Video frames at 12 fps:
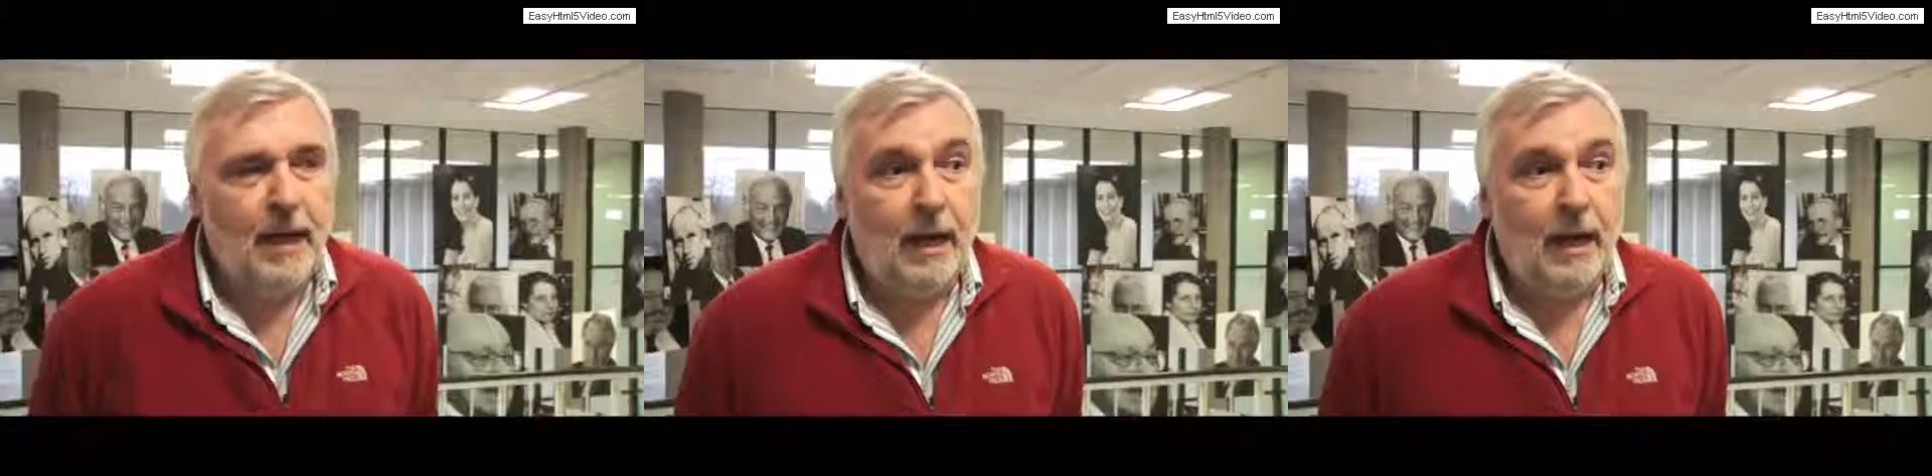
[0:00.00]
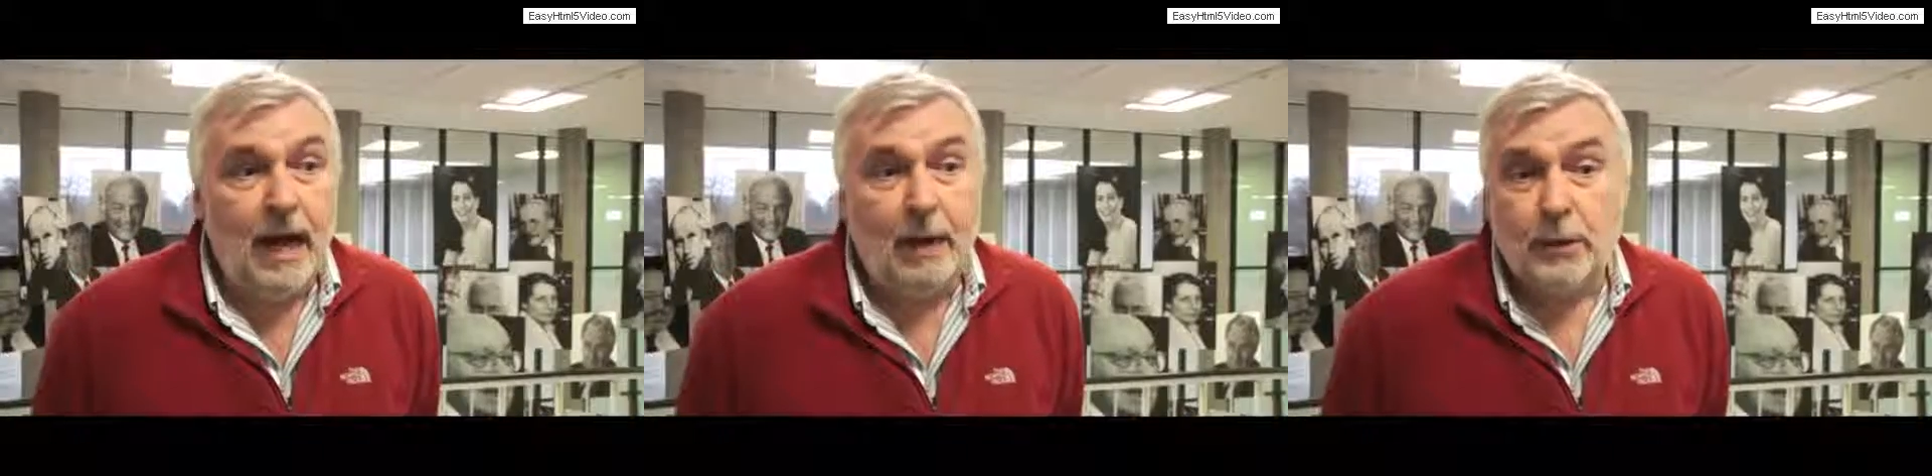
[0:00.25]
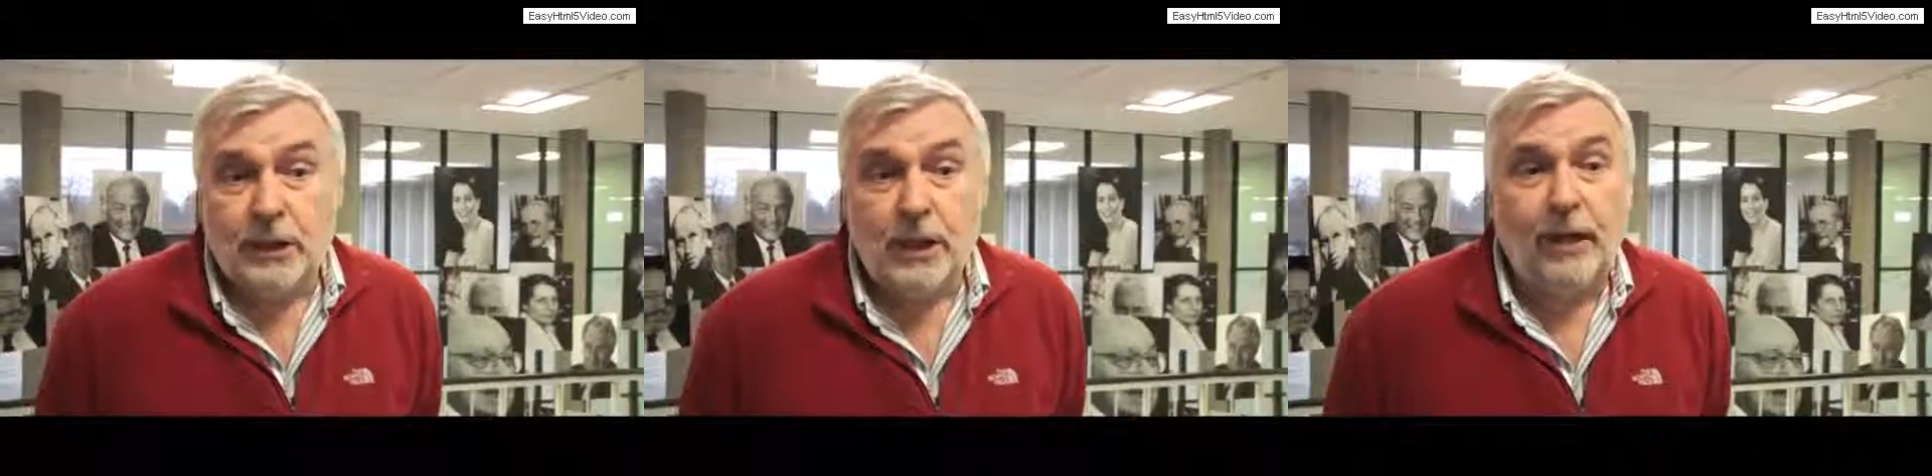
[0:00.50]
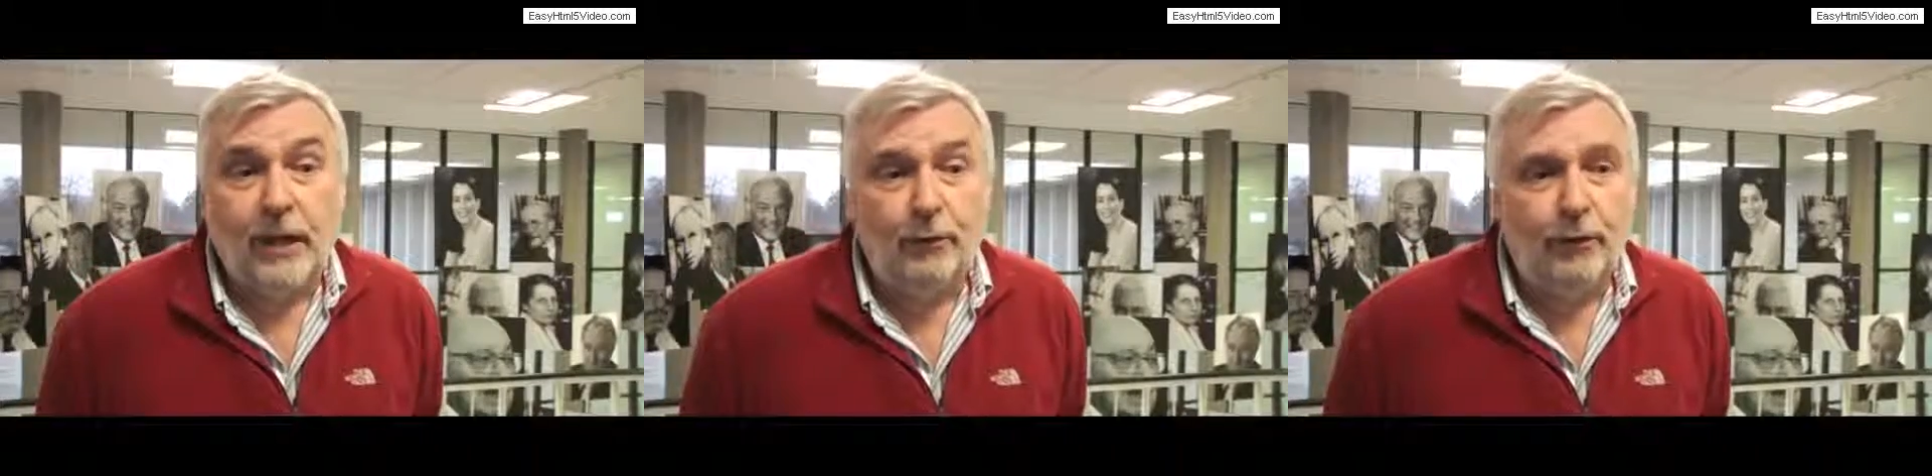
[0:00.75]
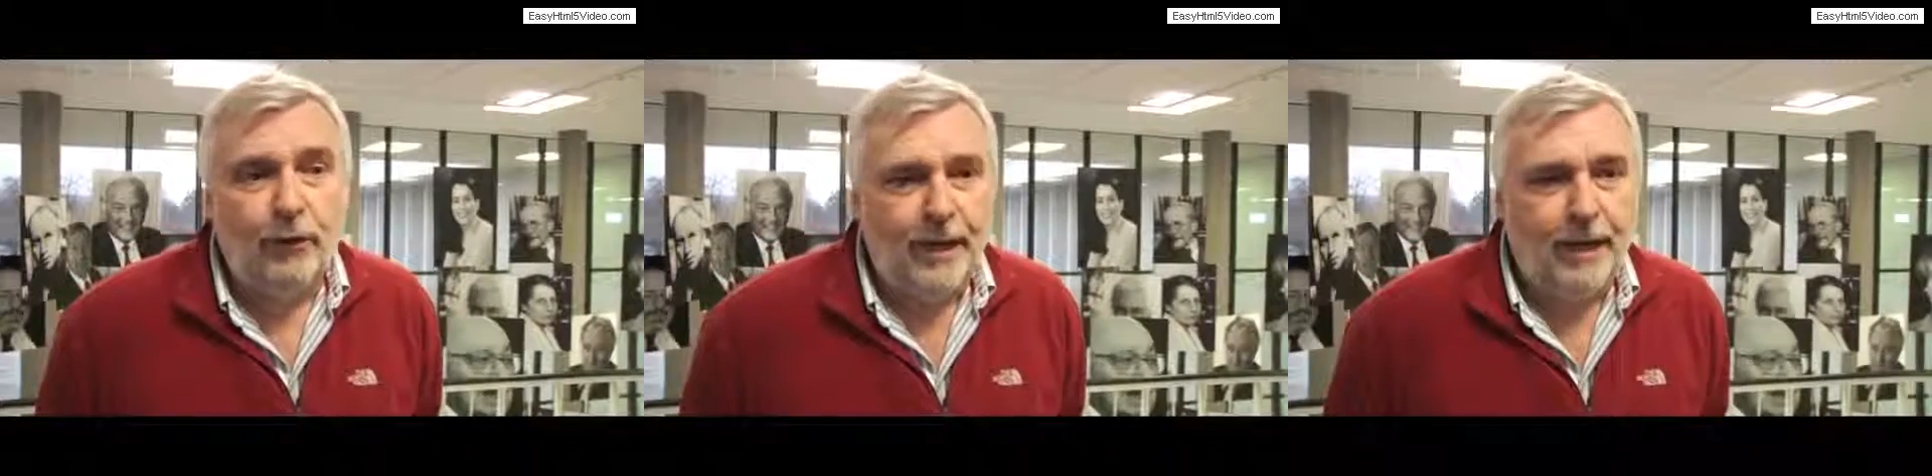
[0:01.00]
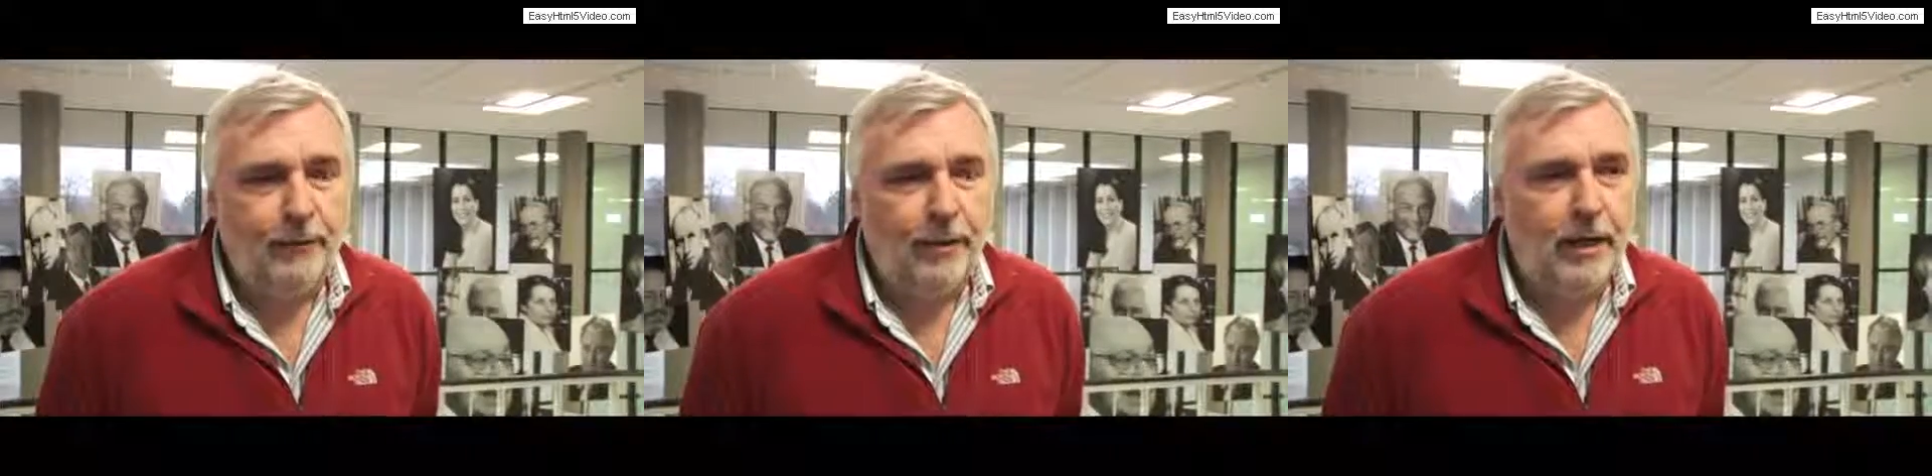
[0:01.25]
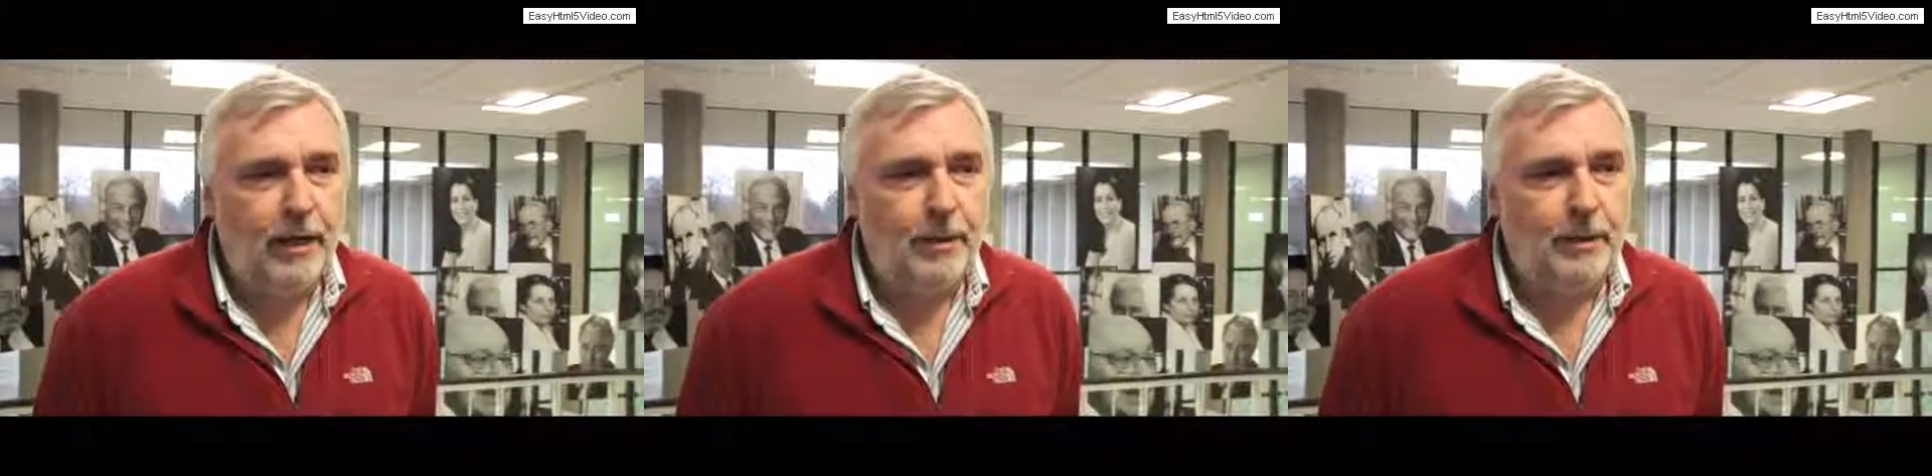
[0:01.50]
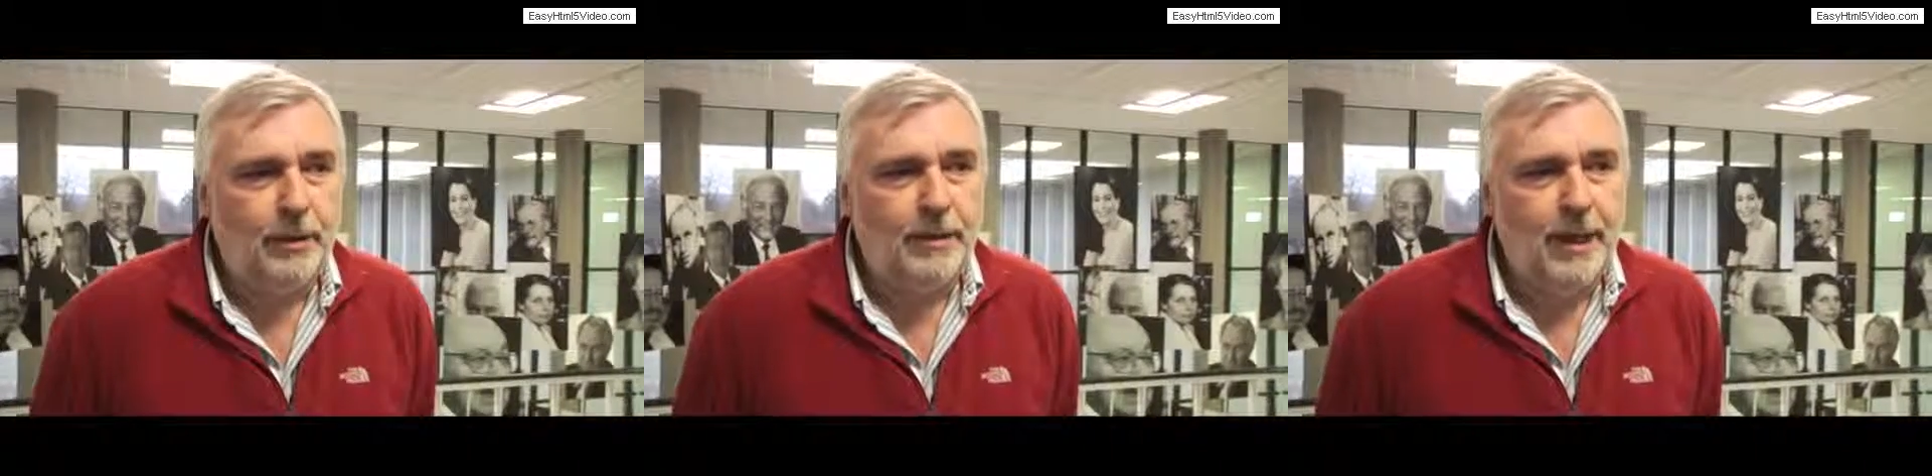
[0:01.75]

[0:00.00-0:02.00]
I was looking for an environment